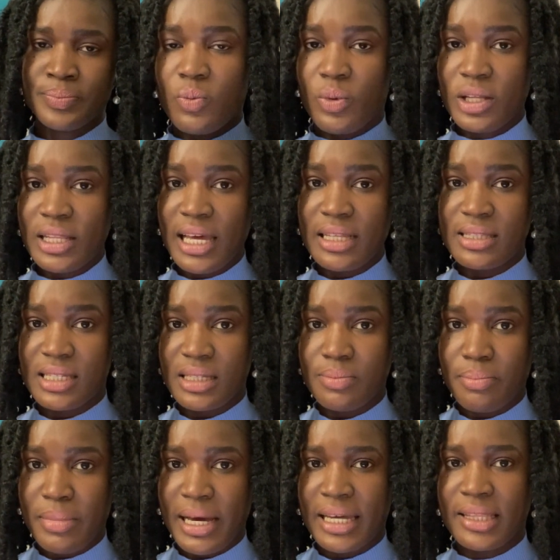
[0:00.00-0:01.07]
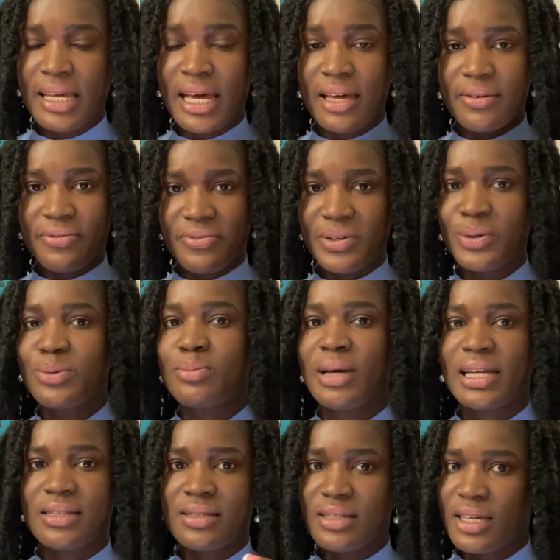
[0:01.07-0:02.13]
And when I did mine, I filled
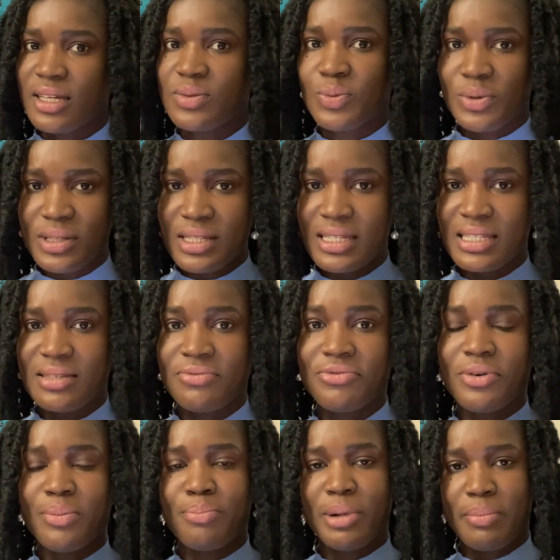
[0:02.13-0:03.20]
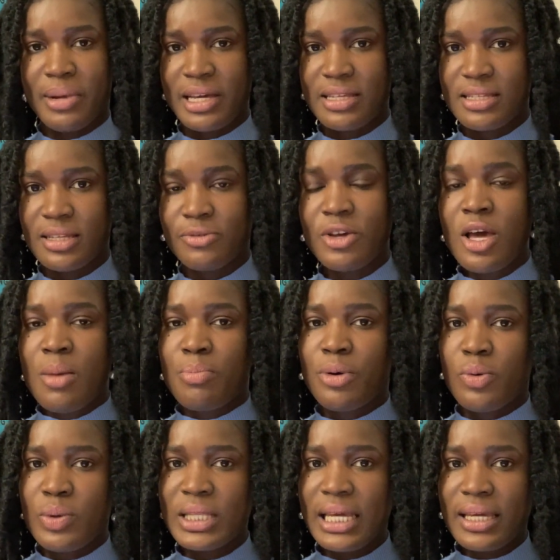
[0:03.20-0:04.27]
my DS 160 form by myself.
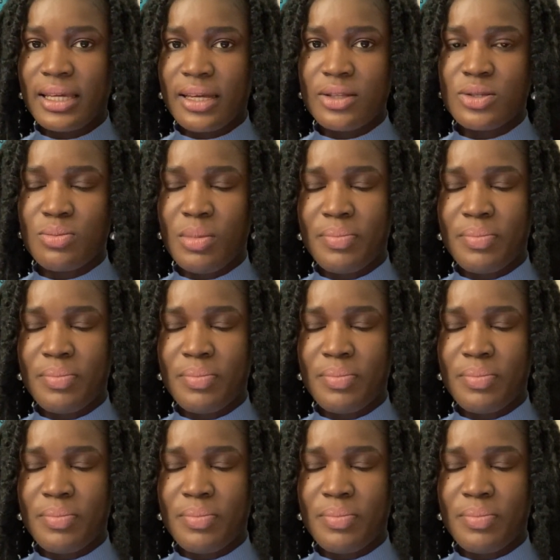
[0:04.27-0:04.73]
But when I get to